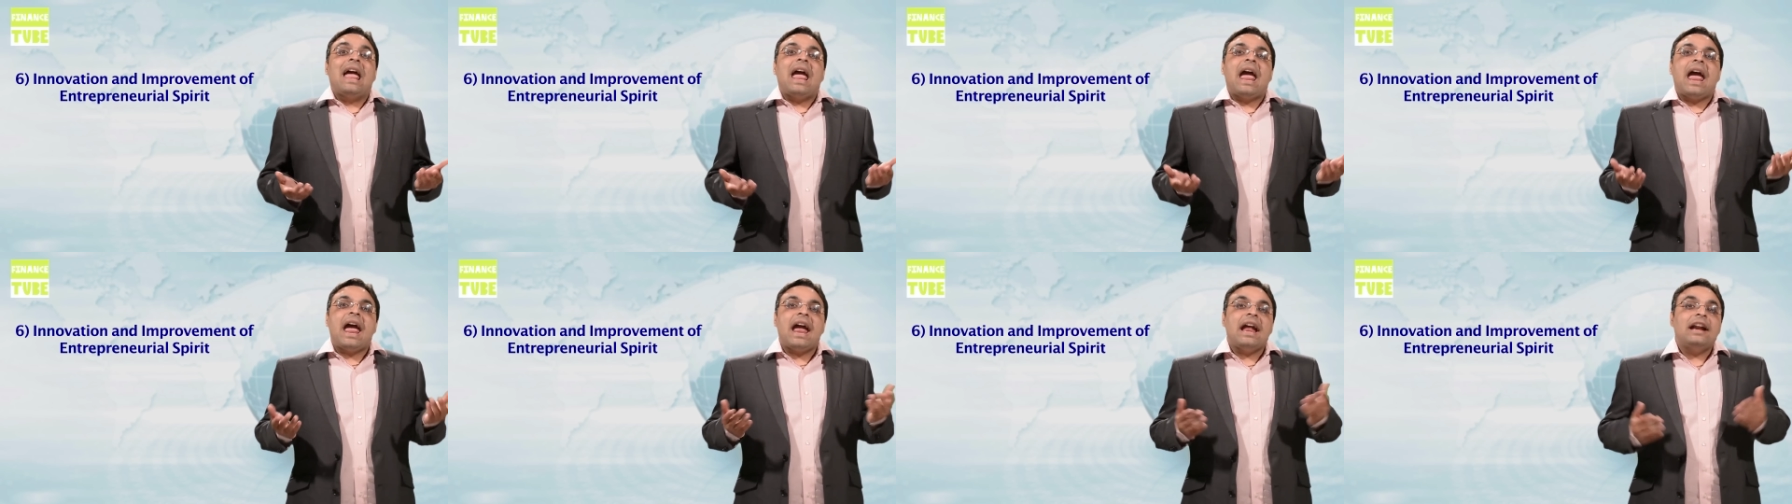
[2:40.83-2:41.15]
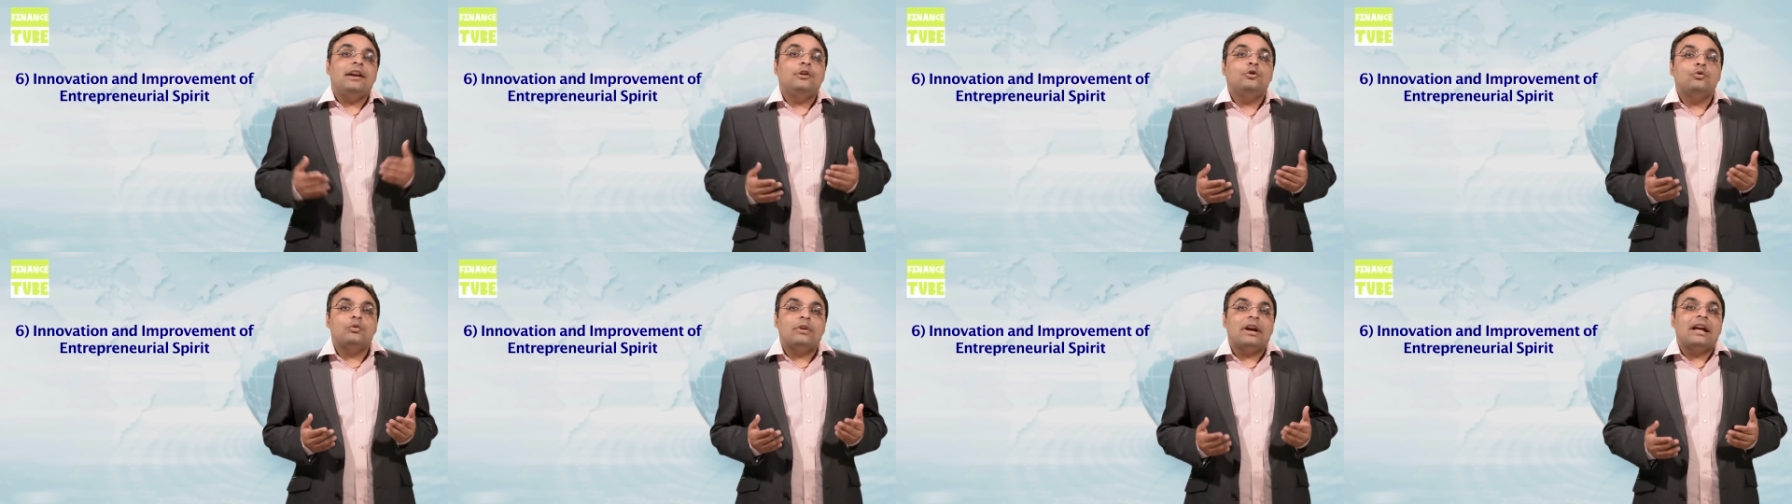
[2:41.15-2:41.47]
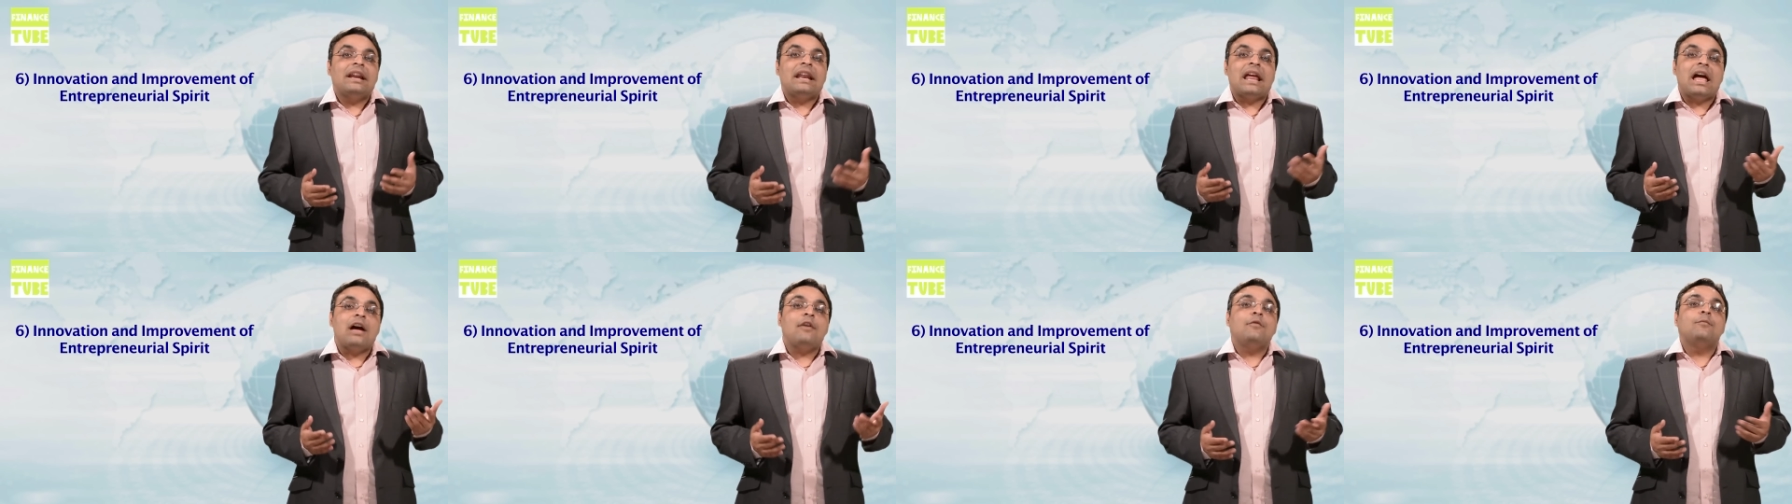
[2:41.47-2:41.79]
and you
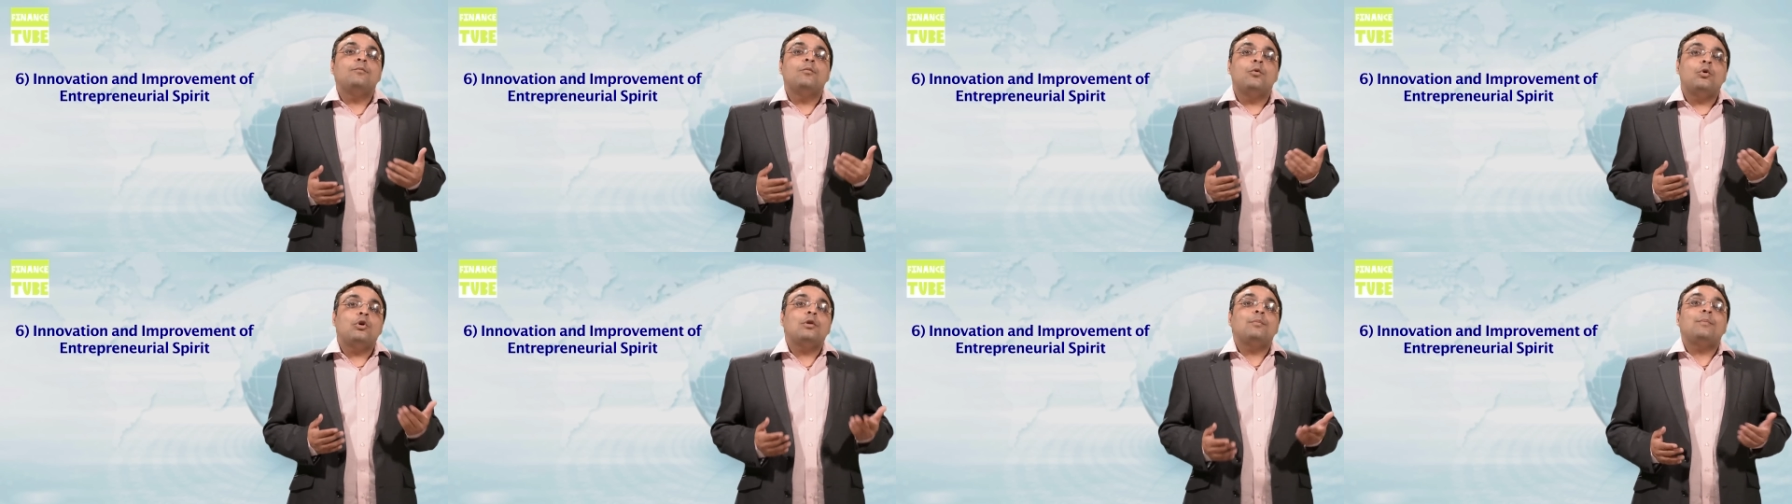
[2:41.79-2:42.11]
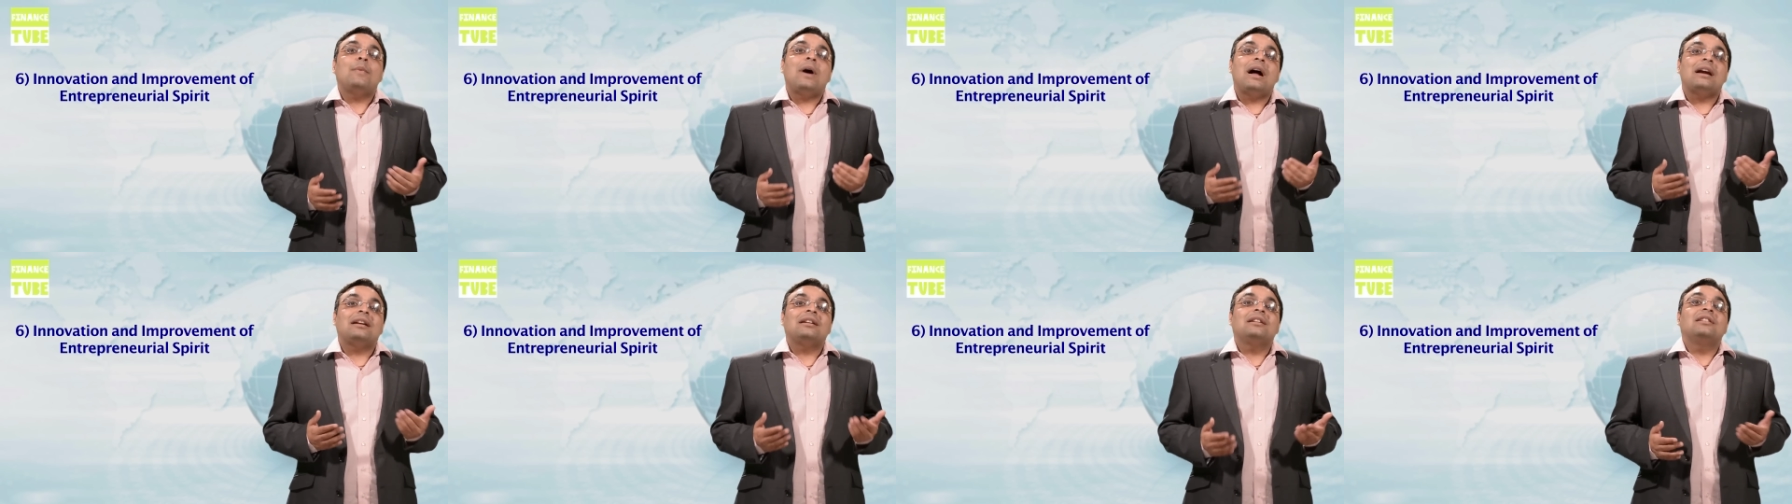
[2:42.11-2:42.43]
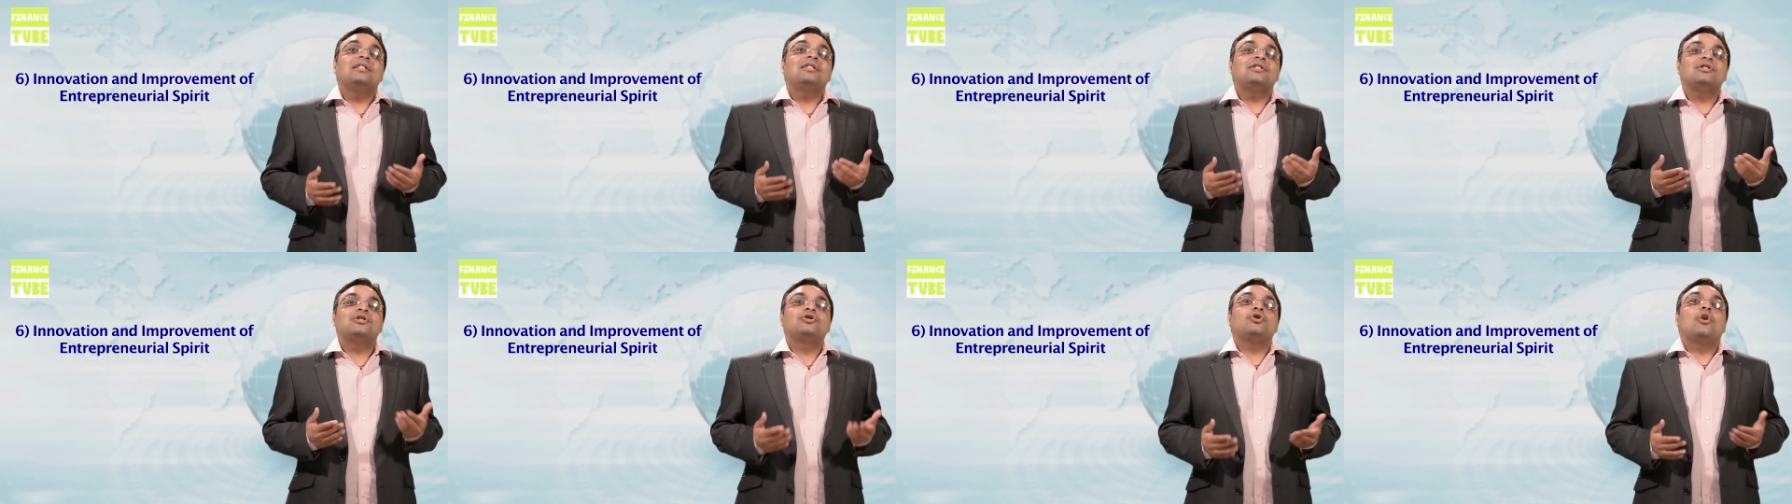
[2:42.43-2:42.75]
can have more
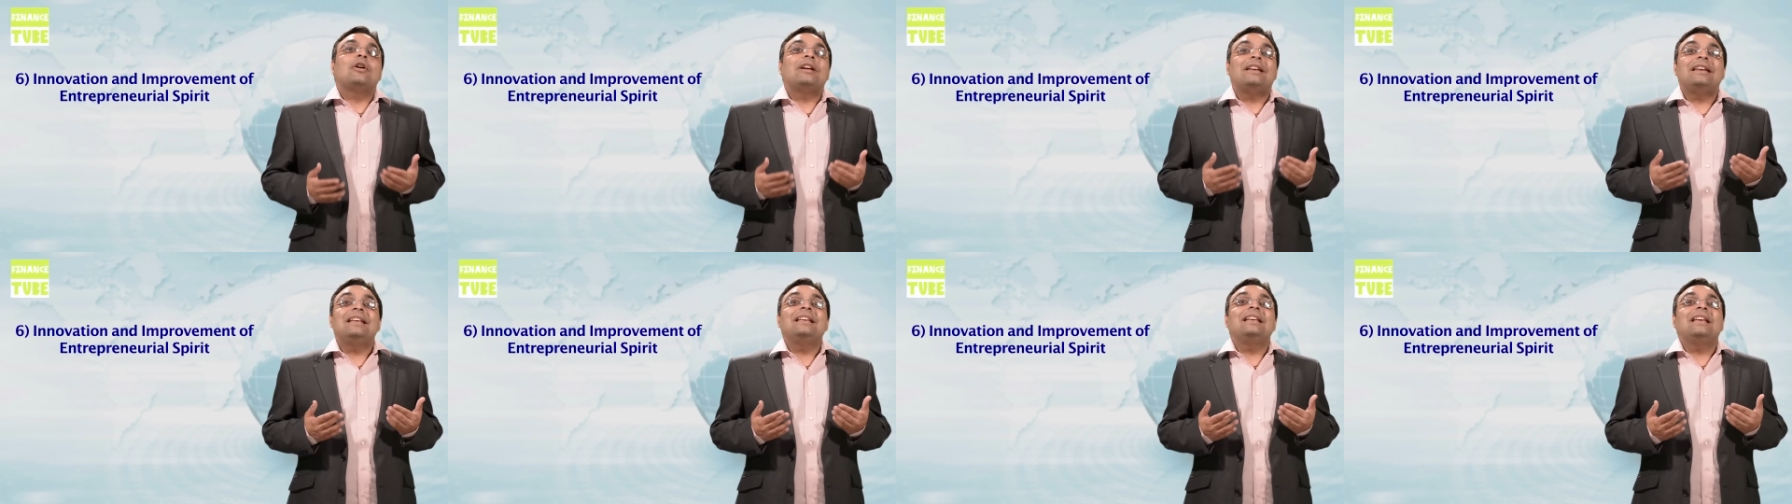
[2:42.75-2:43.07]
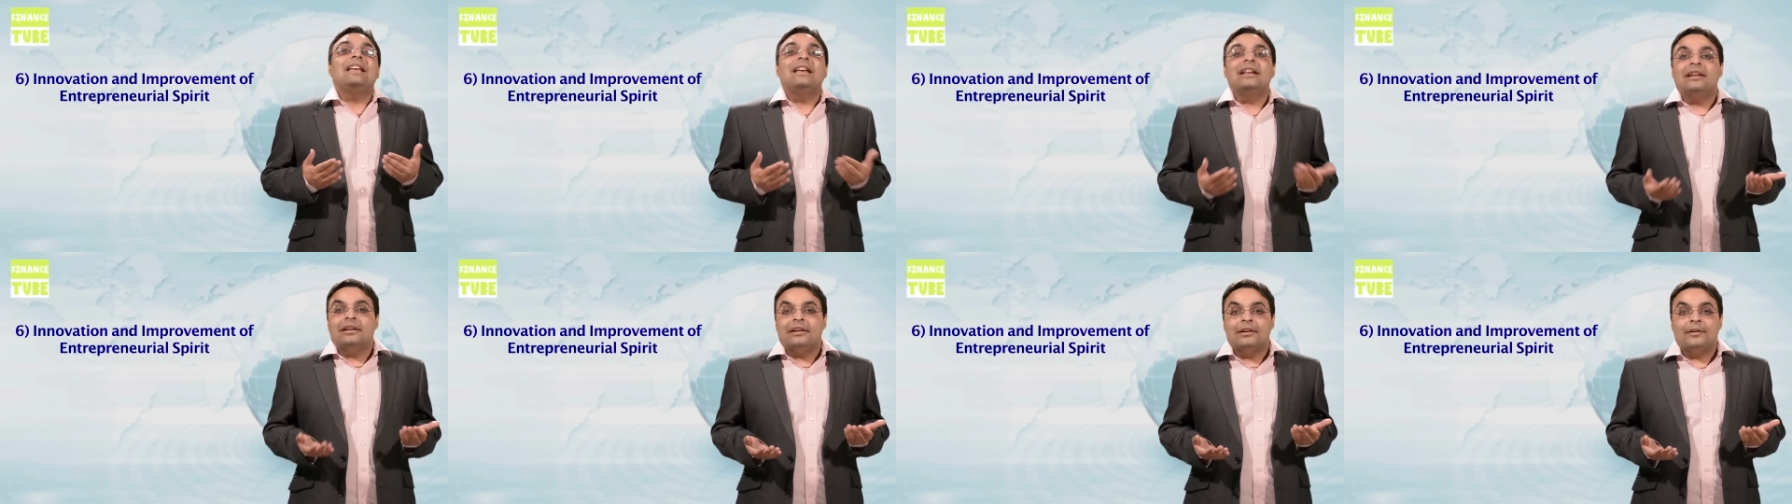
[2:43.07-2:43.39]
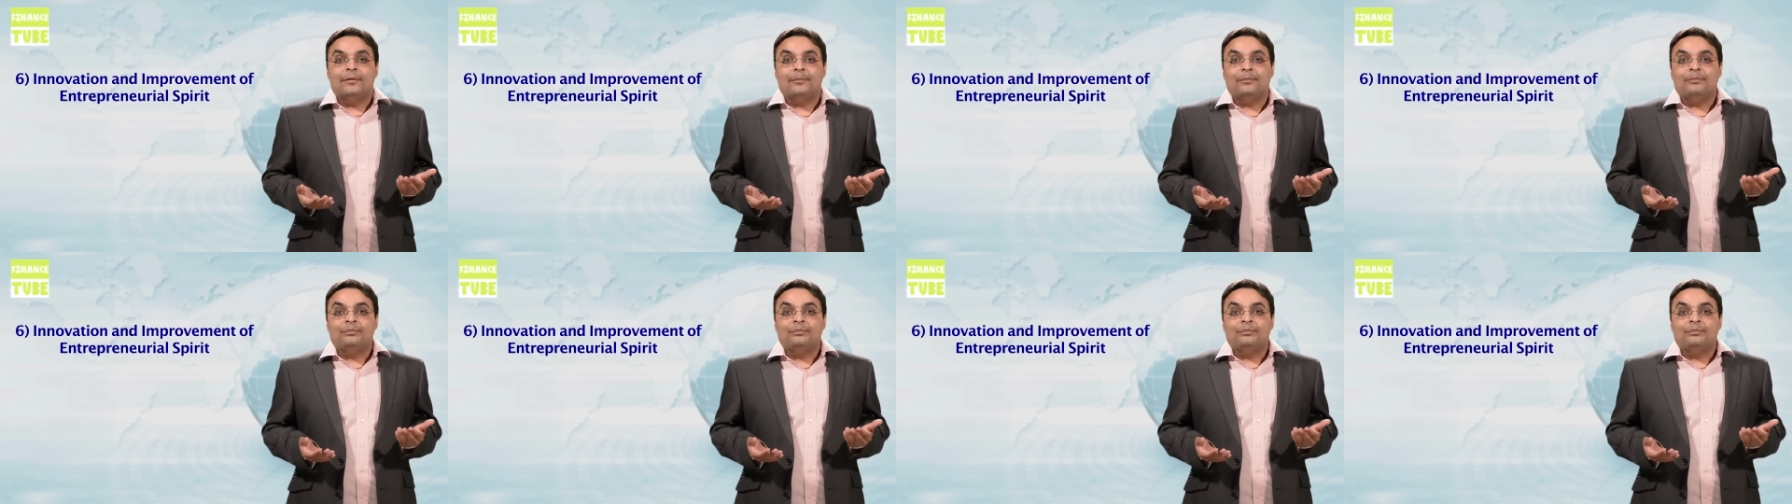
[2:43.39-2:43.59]
partners joining in.